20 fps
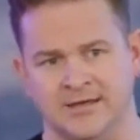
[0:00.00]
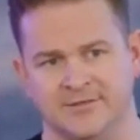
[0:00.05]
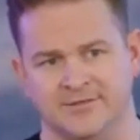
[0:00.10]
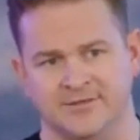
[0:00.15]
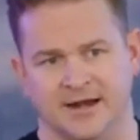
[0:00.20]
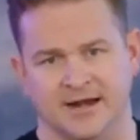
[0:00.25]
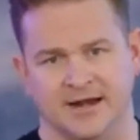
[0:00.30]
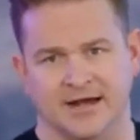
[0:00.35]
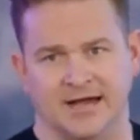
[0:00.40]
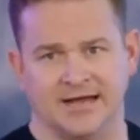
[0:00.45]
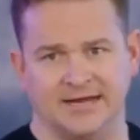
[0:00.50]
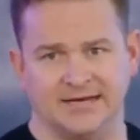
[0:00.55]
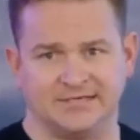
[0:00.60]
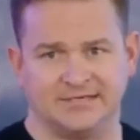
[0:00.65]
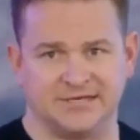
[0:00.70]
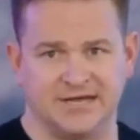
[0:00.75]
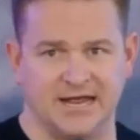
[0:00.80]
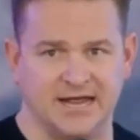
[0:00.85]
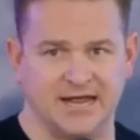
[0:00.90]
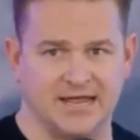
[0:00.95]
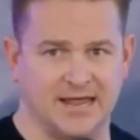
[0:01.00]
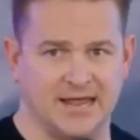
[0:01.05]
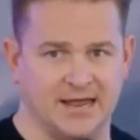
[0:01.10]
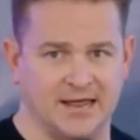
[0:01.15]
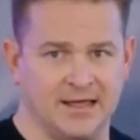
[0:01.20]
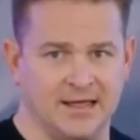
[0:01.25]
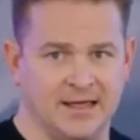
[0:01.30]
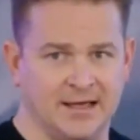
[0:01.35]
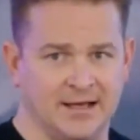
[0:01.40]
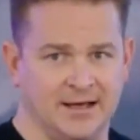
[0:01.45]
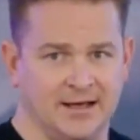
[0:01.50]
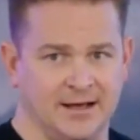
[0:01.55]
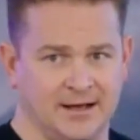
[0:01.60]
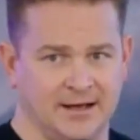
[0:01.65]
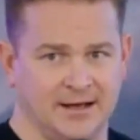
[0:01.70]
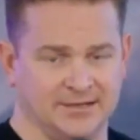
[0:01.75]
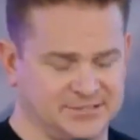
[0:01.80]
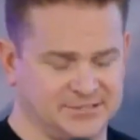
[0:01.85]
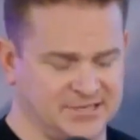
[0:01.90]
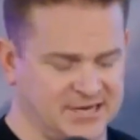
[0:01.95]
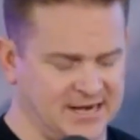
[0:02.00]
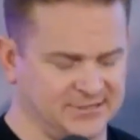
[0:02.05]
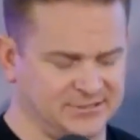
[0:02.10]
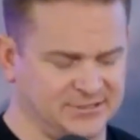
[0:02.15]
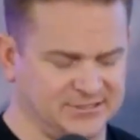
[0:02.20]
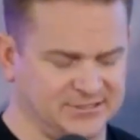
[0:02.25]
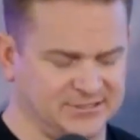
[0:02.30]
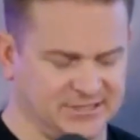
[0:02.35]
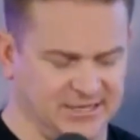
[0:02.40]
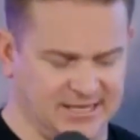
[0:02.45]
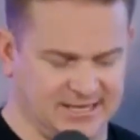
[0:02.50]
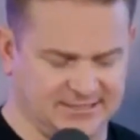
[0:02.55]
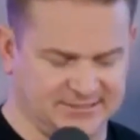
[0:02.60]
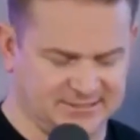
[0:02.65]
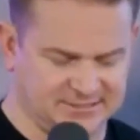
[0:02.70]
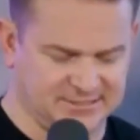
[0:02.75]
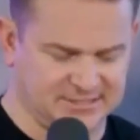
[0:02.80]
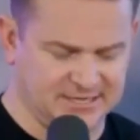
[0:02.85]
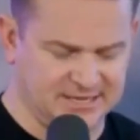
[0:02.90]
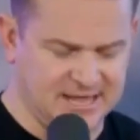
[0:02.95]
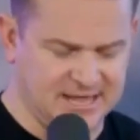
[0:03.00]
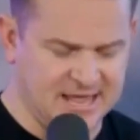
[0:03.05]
that I take Tangie's list